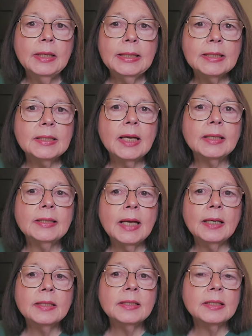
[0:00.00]
It does not
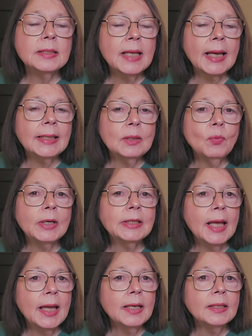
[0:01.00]
tell us exactly
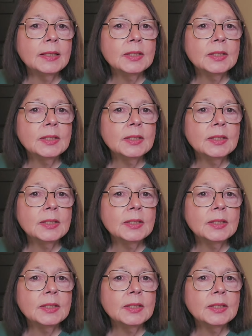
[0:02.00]
what Kaylee